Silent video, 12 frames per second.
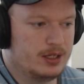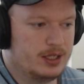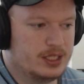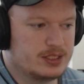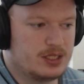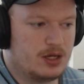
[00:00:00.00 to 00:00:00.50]

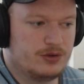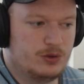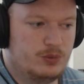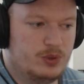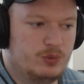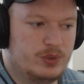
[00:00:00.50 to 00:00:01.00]
is, although
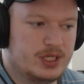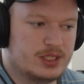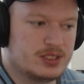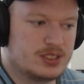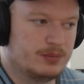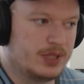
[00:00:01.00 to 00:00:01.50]
we
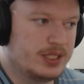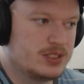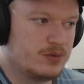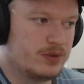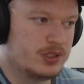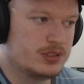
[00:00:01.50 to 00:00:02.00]
weaken some light
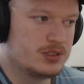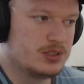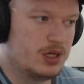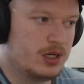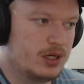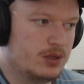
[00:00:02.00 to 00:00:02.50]
squares,
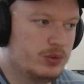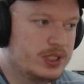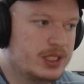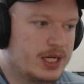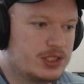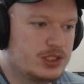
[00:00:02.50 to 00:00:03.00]
we
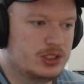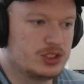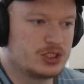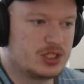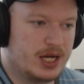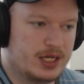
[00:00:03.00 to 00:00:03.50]
can actually
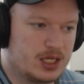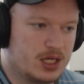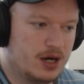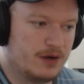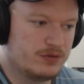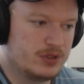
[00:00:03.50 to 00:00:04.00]
just kind of
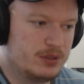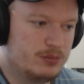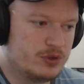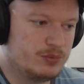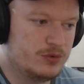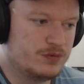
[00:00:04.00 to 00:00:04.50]
cover them
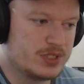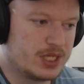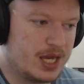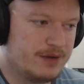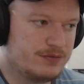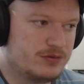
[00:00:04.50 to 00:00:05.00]
with moves
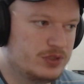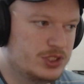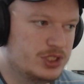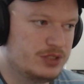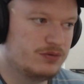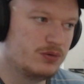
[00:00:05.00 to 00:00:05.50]
like f3,
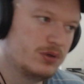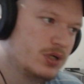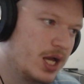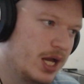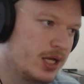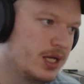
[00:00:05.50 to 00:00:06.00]

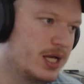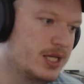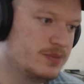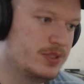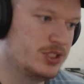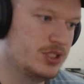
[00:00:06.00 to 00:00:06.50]
g4,
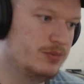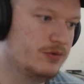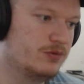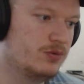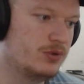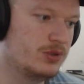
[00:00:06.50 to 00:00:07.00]
as mentioned
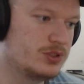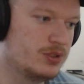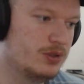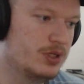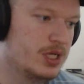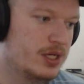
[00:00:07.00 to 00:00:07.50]
before.
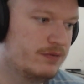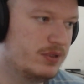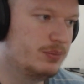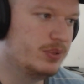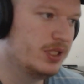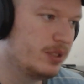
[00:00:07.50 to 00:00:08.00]
So if they
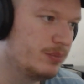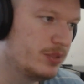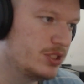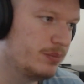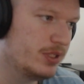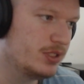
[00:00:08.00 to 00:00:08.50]
play like
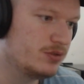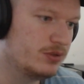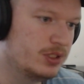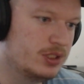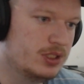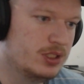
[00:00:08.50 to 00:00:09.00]
bishop
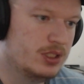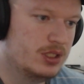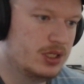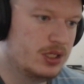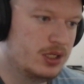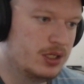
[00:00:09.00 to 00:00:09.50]
h3,
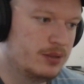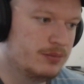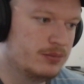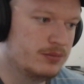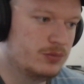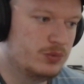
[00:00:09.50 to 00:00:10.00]

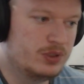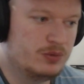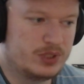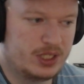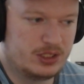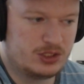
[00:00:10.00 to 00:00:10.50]

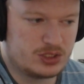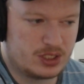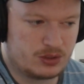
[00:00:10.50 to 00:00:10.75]
we kind of just